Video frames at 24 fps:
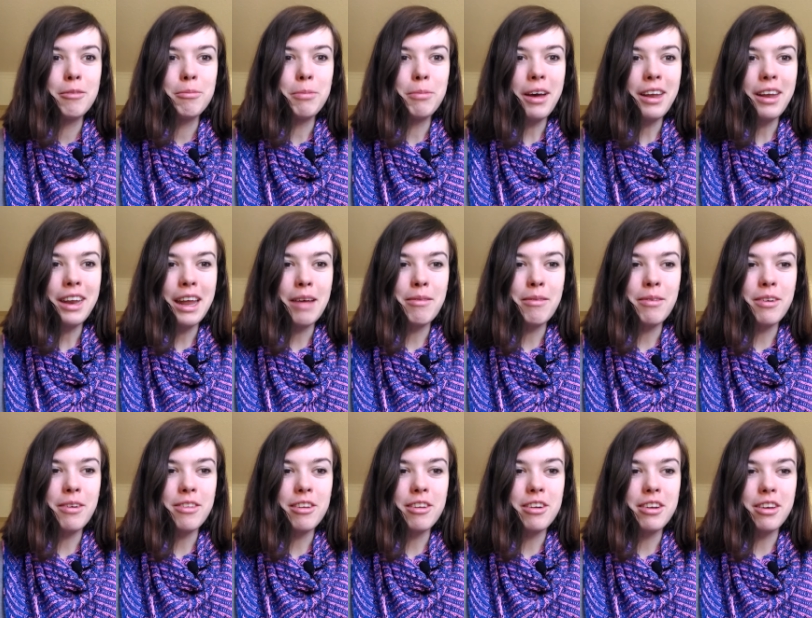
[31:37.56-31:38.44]
But I'm
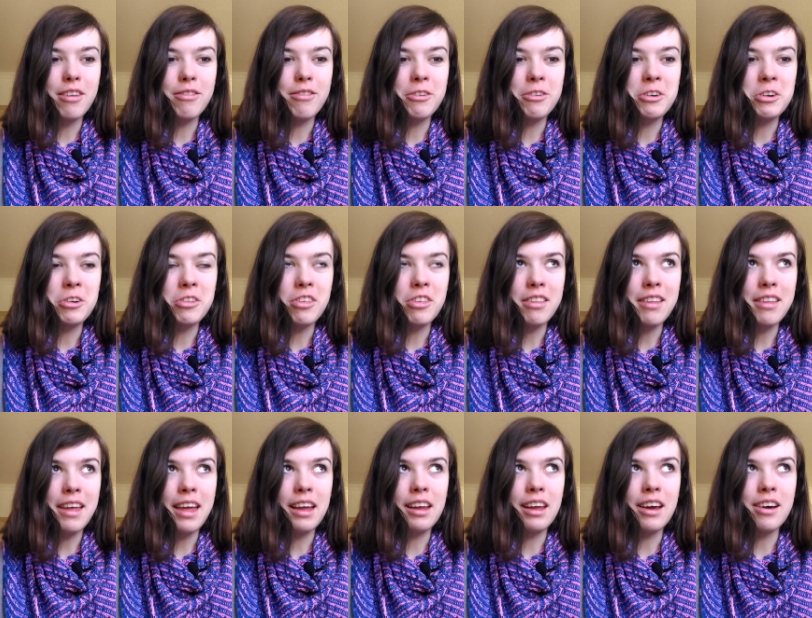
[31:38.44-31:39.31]
also looking forward to just
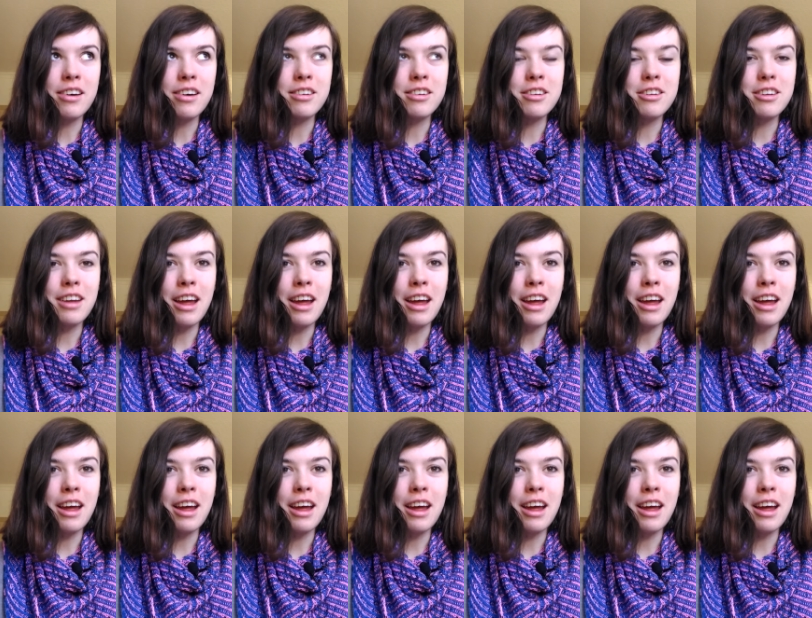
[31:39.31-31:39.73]
hang out.